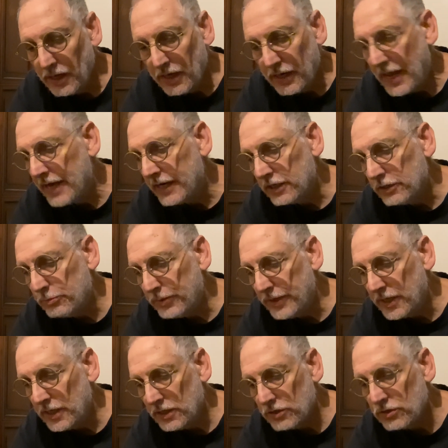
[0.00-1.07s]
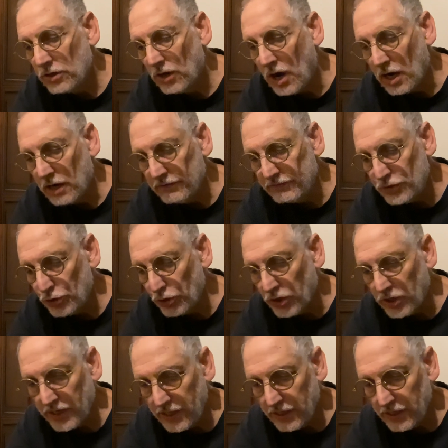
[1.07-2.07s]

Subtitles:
Can it be a song of joy?